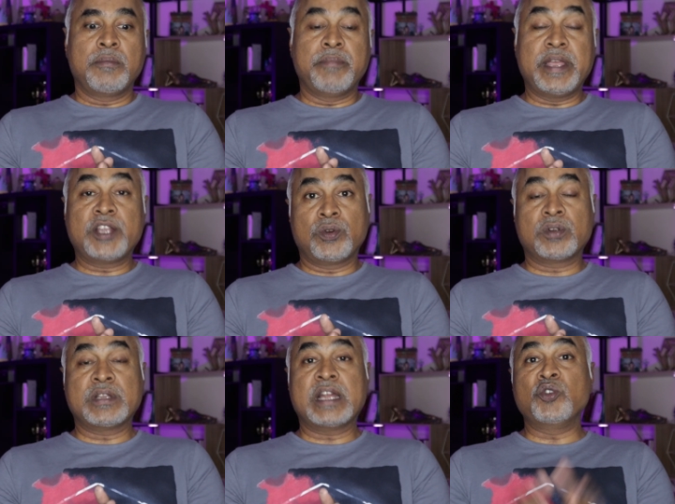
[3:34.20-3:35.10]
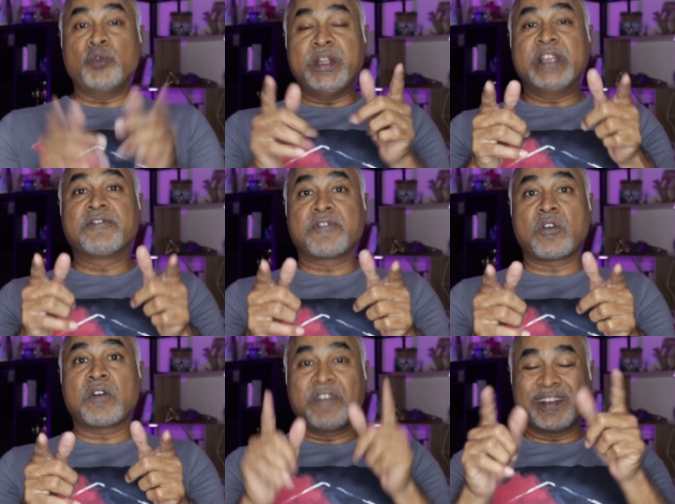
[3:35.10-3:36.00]
make sure that you eat the
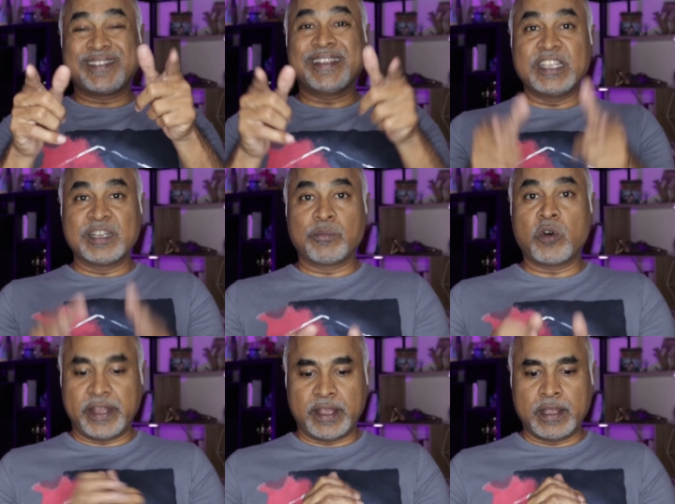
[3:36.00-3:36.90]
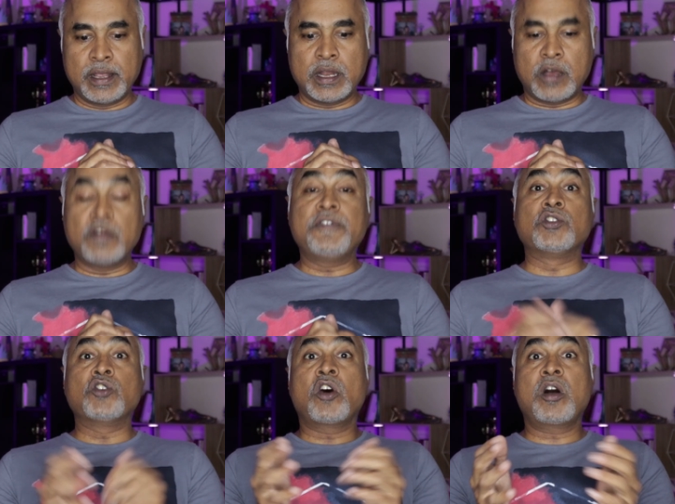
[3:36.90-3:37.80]
frog first thing in the morning. Now, if
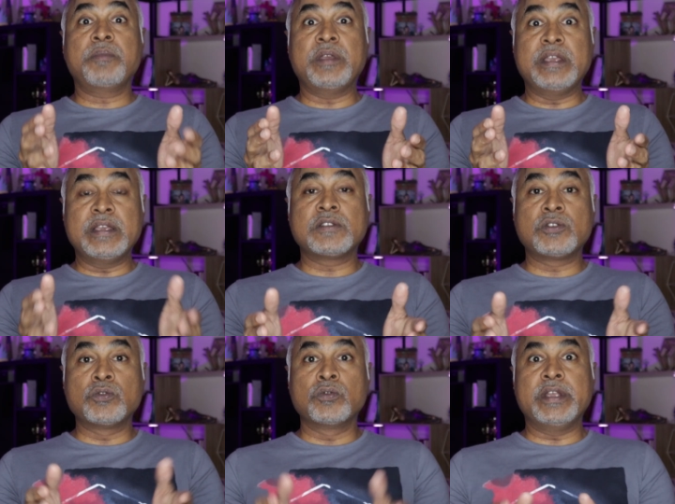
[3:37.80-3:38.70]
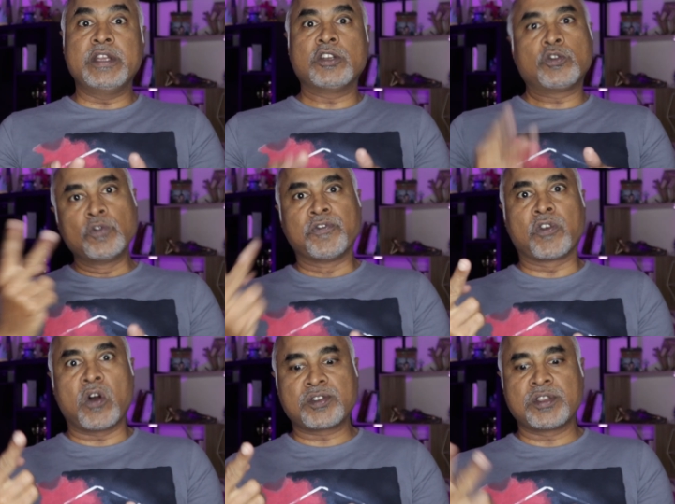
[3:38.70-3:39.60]
your job is to eat two
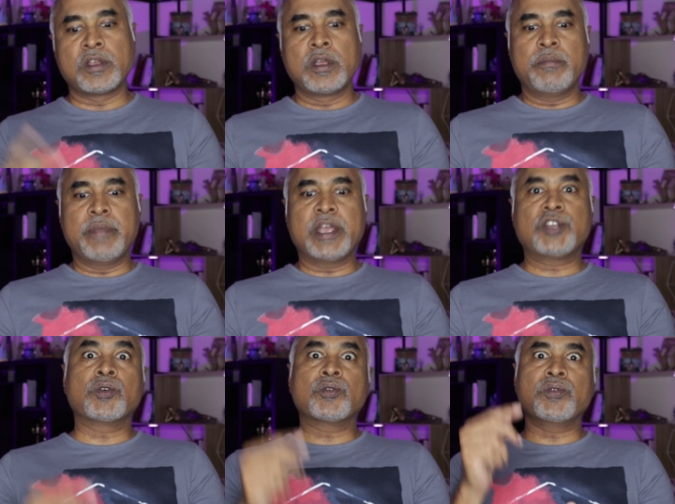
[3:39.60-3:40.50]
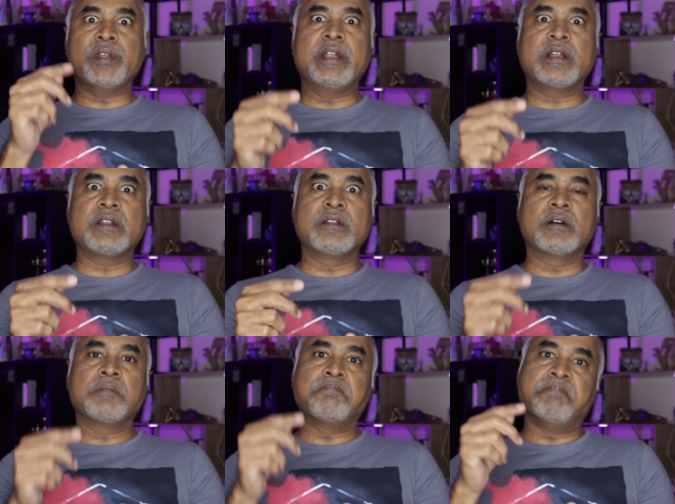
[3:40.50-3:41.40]
frogs, make sure to eat
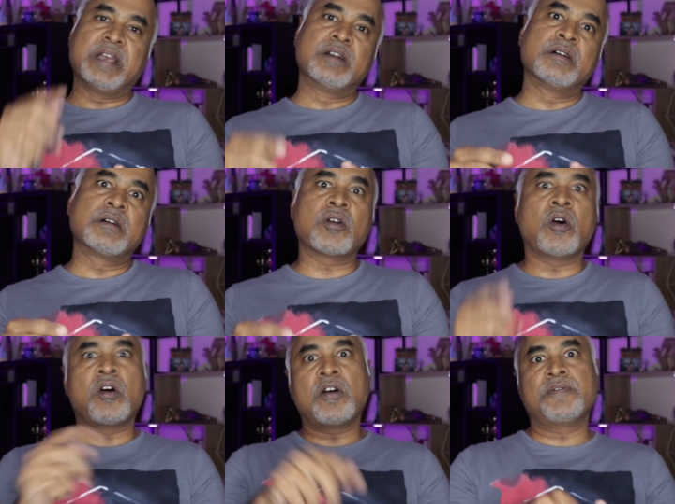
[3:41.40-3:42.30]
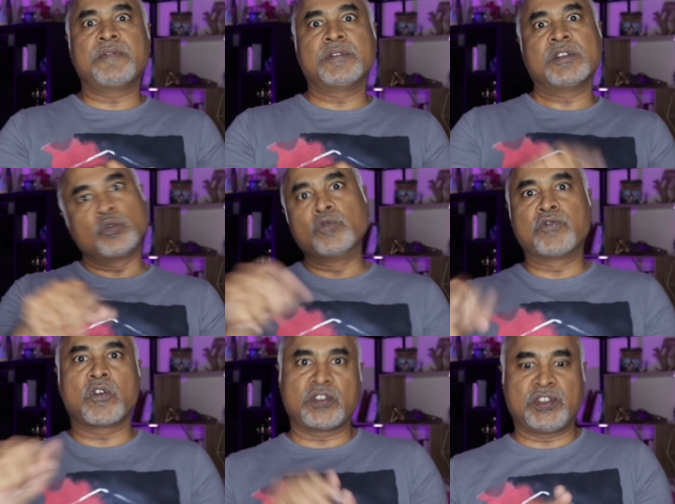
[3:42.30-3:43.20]
the bigger of the two
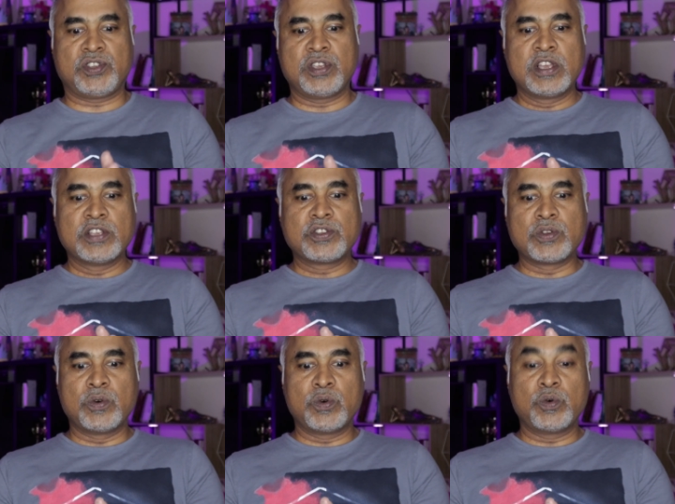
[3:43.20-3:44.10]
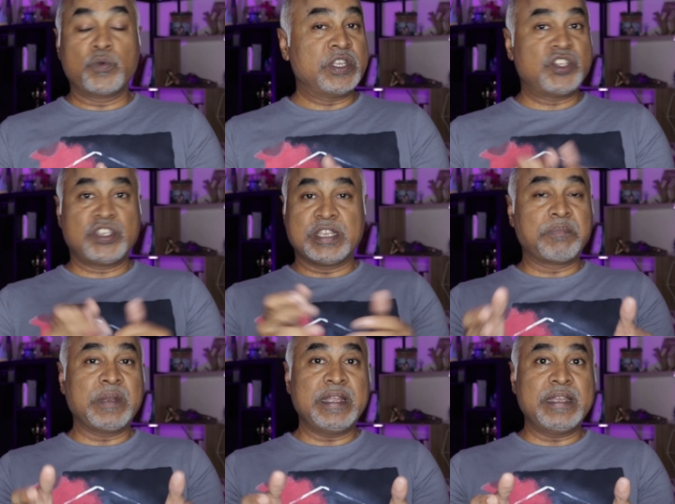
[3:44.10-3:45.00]
frogs. So, which
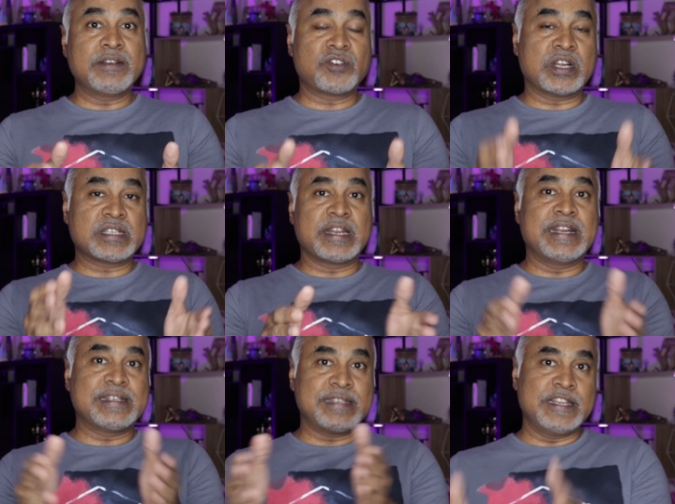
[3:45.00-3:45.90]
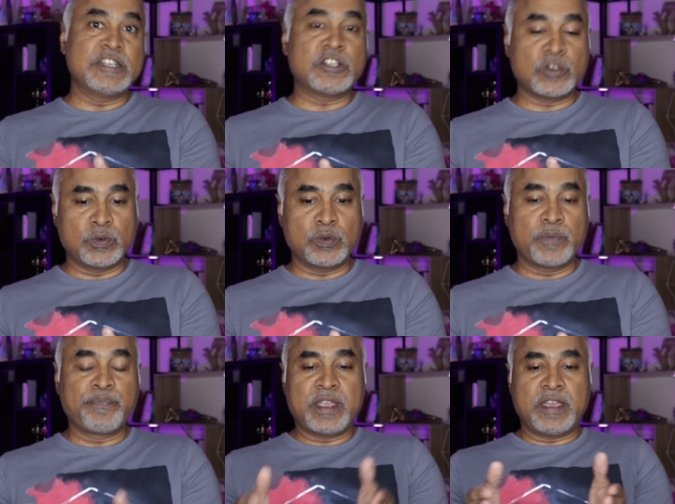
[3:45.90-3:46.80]
simply translates
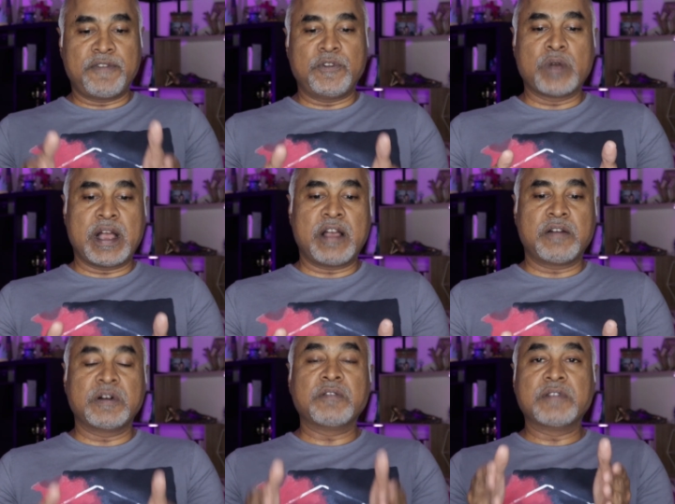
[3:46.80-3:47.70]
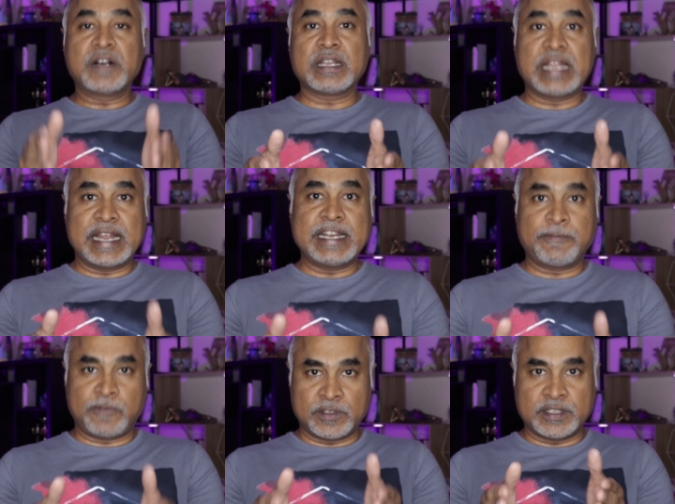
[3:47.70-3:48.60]
into, if you have work lined
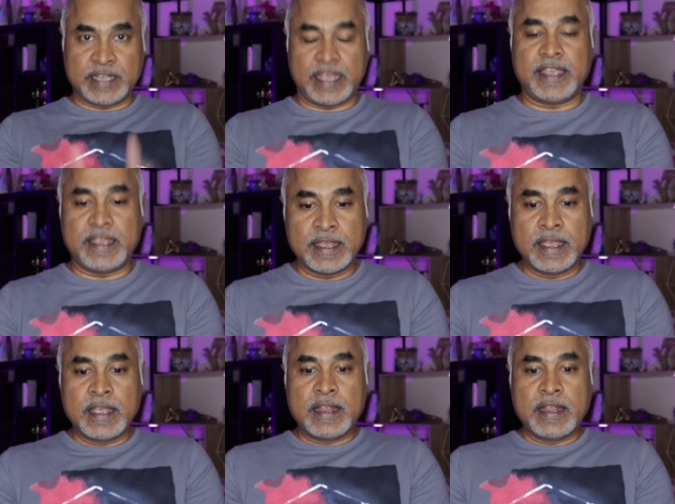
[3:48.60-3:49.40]
up for the day,